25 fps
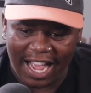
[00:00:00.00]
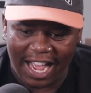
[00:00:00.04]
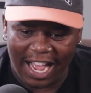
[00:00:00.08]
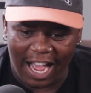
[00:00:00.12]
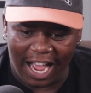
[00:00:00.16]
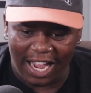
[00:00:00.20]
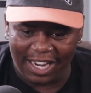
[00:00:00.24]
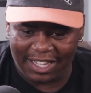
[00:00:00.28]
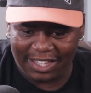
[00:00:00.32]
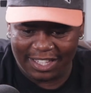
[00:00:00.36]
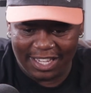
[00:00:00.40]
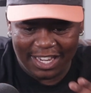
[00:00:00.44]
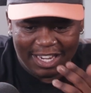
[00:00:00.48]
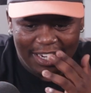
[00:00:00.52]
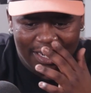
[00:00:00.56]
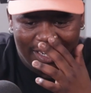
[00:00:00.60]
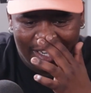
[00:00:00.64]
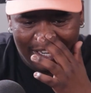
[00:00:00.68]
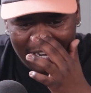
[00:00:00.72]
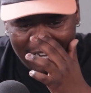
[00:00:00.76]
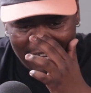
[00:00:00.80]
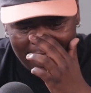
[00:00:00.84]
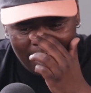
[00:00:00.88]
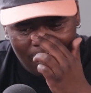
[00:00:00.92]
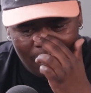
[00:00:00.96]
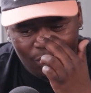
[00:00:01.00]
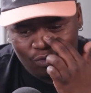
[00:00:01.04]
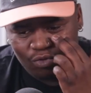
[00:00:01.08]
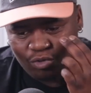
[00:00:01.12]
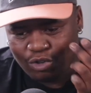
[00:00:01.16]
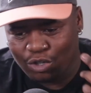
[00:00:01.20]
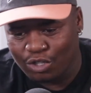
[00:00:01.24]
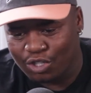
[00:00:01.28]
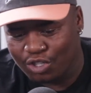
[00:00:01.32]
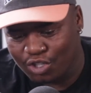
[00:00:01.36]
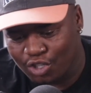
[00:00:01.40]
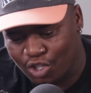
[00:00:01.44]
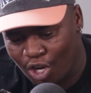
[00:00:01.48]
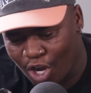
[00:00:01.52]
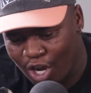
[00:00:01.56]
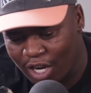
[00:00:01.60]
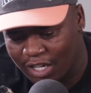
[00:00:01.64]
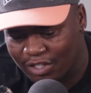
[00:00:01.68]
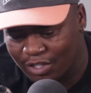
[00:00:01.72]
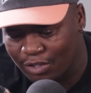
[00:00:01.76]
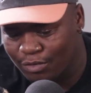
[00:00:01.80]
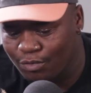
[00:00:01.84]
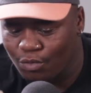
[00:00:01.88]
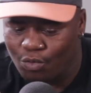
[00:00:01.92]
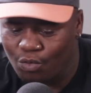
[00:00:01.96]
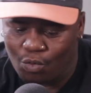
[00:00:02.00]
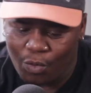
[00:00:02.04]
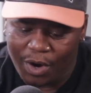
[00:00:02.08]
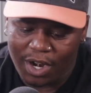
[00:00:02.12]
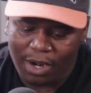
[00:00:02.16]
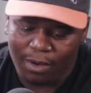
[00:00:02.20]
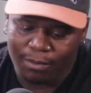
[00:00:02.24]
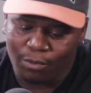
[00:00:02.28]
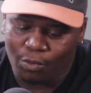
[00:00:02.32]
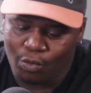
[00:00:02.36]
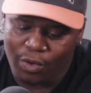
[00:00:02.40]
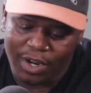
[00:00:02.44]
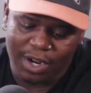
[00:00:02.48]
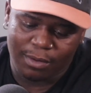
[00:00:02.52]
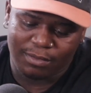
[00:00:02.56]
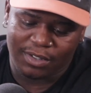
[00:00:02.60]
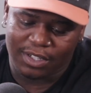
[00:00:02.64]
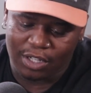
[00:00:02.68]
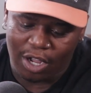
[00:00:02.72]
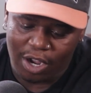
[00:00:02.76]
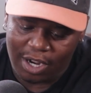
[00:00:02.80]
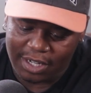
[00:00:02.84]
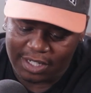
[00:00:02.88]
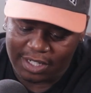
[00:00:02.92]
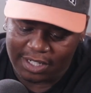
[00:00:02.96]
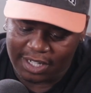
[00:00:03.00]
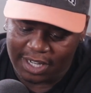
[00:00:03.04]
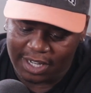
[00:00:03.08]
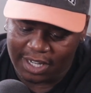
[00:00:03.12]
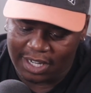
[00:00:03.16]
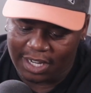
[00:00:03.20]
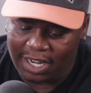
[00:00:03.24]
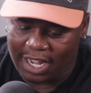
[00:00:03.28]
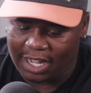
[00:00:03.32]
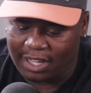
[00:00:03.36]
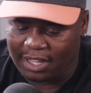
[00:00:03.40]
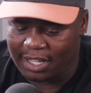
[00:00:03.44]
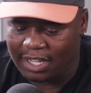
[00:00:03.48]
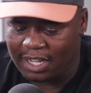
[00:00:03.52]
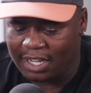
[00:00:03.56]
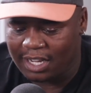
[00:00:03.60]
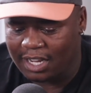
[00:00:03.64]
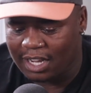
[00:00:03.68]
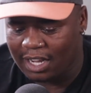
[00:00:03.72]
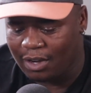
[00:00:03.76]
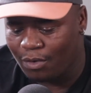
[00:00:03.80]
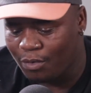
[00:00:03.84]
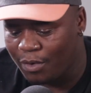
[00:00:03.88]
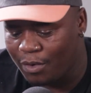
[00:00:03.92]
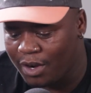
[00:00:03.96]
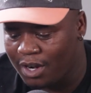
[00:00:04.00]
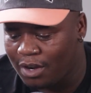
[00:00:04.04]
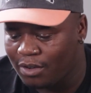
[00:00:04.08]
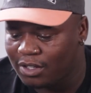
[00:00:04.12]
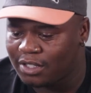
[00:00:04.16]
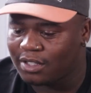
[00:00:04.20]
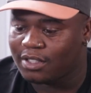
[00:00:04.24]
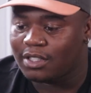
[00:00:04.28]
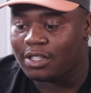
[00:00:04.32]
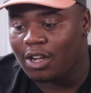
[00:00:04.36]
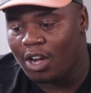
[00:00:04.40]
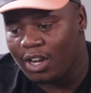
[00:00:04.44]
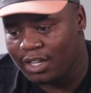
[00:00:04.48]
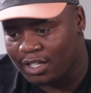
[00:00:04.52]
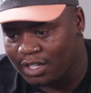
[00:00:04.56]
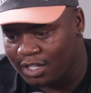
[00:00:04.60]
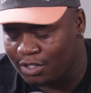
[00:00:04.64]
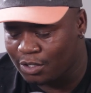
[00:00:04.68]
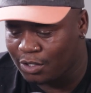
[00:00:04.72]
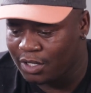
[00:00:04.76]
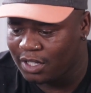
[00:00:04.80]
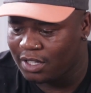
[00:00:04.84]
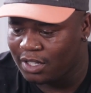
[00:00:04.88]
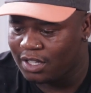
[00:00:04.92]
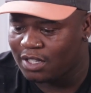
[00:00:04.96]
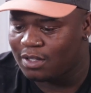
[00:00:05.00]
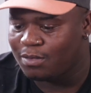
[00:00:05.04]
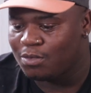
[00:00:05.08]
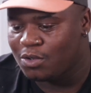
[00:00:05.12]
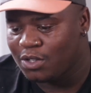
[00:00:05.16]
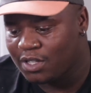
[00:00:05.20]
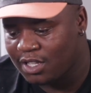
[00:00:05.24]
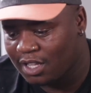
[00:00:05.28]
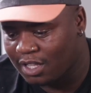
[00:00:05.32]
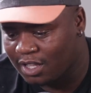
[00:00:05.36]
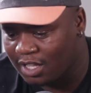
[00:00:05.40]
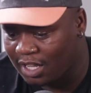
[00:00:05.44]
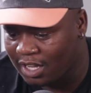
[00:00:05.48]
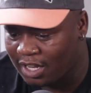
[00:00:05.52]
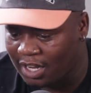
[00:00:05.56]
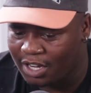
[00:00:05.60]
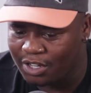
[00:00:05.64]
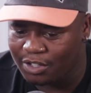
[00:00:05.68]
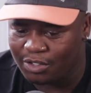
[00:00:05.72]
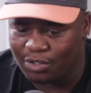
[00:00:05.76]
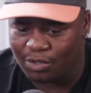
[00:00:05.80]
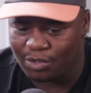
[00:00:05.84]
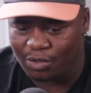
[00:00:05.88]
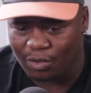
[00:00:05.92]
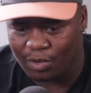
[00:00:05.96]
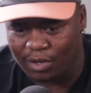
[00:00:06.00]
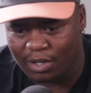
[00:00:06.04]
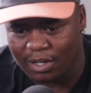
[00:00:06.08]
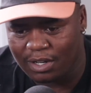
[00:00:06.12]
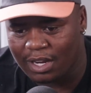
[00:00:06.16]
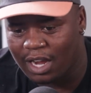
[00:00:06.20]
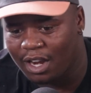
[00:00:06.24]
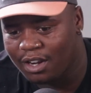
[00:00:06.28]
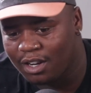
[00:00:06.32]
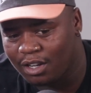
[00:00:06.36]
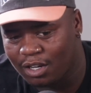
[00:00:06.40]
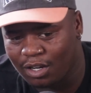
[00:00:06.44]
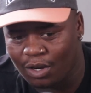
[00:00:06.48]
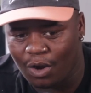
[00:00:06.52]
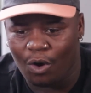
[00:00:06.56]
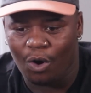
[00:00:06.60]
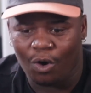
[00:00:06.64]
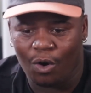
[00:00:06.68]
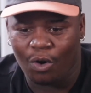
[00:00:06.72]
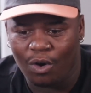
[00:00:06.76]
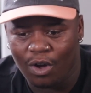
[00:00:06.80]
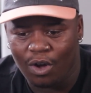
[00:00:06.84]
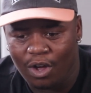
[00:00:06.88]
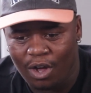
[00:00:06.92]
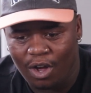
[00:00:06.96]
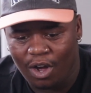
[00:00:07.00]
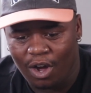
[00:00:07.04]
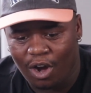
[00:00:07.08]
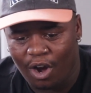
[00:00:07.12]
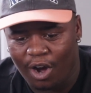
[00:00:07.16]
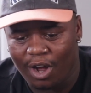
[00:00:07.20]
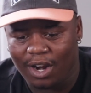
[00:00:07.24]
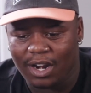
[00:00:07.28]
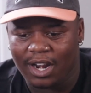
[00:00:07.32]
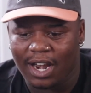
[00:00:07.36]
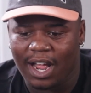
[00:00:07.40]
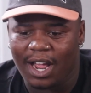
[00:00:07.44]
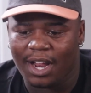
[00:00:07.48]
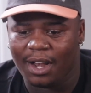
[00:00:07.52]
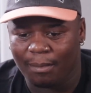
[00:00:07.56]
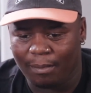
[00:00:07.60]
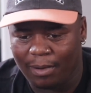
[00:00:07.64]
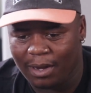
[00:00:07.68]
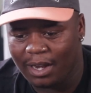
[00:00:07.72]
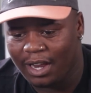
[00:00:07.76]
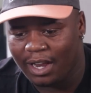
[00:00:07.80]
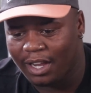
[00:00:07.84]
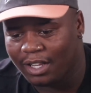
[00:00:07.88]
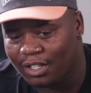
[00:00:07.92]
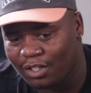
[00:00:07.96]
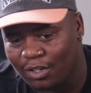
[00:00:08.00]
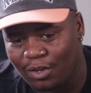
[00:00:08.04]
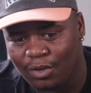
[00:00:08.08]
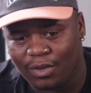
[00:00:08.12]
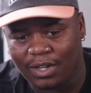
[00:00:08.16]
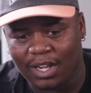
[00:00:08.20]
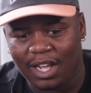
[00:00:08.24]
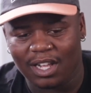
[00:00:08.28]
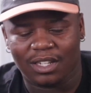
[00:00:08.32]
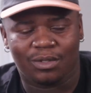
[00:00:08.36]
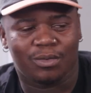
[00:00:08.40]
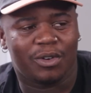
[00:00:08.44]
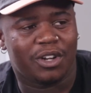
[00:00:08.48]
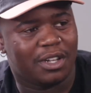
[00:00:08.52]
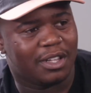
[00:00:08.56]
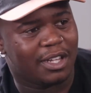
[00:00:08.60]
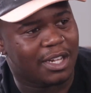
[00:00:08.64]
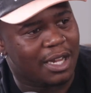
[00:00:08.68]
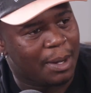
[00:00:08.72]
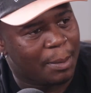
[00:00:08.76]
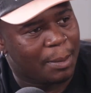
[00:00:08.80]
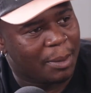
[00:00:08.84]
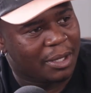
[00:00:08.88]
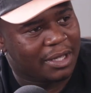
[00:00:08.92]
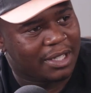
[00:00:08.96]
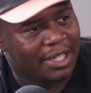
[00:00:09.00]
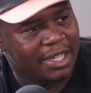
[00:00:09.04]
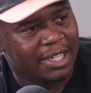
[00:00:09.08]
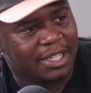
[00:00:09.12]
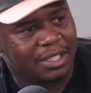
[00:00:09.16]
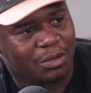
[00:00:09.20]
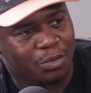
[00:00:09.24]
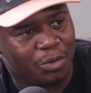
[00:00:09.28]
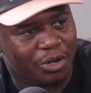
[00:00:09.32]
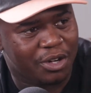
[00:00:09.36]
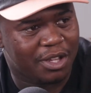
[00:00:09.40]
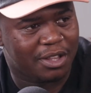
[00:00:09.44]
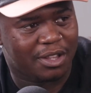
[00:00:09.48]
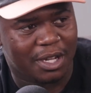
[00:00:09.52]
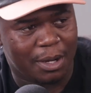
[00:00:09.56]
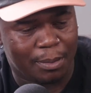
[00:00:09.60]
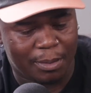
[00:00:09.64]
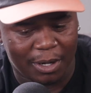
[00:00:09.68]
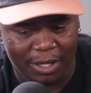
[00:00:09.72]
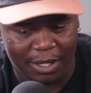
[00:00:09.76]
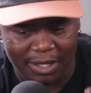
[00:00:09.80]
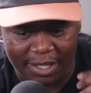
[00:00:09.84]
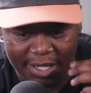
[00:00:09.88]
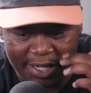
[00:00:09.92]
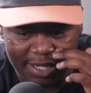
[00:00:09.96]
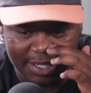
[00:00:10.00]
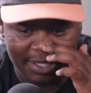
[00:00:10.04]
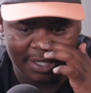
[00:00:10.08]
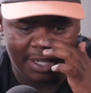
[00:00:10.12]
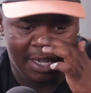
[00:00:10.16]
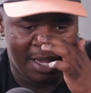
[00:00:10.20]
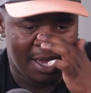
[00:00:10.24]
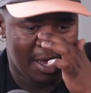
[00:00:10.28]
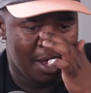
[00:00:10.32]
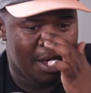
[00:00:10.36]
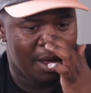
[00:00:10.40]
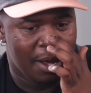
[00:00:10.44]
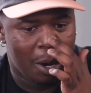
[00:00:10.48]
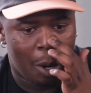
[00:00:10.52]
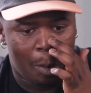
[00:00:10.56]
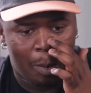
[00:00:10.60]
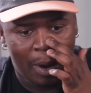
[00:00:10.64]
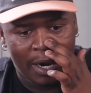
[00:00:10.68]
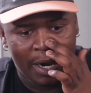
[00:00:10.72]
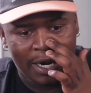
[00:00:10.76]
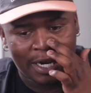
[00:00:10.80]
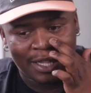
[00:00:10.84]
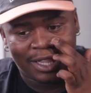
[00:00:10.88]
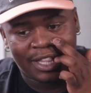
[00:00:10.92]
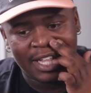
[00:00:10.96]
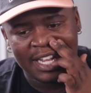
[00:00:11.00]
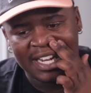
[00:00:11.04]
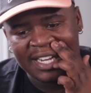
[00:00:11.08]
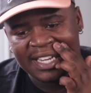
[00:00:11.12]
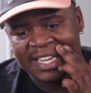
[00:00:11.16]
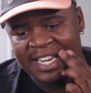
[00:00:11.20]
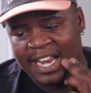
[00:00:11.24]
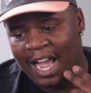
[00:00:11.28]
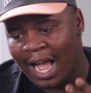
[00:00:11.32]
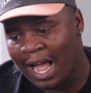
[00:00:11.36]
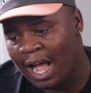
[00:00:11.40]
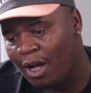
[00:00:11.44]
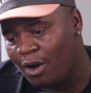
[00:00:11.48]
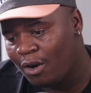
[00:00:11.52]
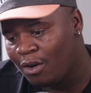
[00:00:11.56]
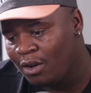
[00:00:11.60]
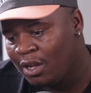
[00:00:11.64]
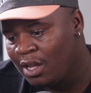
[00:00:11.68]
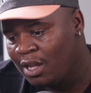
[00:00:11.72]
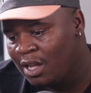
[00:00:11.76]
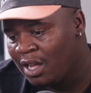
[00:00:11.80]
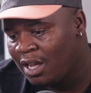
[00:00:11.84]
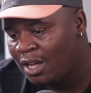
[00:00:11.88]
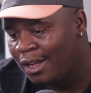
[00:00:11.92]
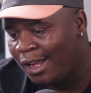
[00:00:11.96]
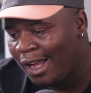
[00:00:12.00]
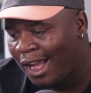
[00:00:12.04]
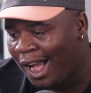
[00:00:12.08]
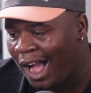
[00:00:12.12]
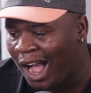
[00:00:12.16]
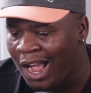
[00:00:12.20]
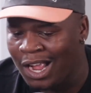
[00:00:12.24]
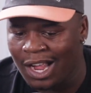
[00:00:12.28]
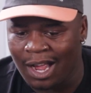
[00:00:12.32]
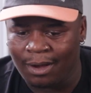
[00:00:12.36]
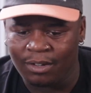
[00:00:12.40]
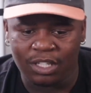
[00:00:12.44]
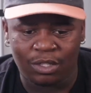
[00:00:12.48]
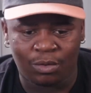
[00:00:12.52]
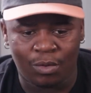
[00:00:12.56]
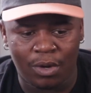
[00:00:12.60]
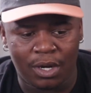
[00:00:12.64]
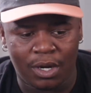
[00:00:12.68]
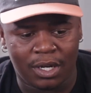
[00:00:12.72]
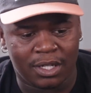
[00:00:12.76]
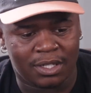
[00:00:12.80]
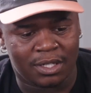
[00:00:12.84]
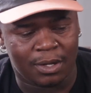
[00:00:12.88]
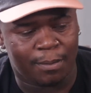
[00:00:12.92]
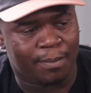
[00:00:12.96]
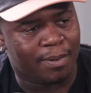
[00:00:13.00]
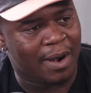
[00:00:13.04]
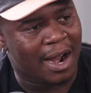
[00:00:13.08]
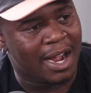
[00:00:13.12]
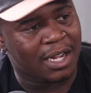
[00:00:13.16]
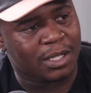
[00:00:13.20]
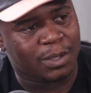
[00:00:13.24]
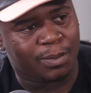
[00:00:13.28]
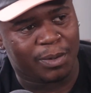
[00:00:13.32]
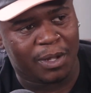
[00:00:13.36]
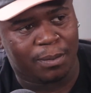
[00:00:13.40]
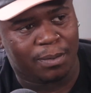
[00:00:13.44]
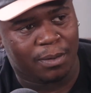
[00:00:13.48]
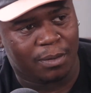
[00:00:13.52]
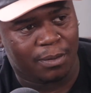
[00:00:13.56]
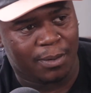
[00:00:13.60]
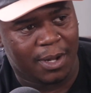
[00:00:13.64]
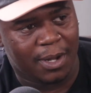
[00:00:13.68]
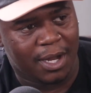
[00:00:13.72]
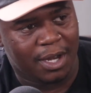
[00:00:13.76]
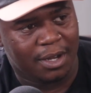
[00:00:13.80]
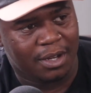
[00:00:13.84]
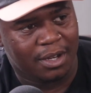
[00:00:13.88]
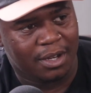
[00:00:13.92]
I think. When I'm starting, I think when I was starting doing this music thing, I used to kind of go online and be like, yo guys, what do you think about this? What do you think about this? But I think now I just want to surprise people, man.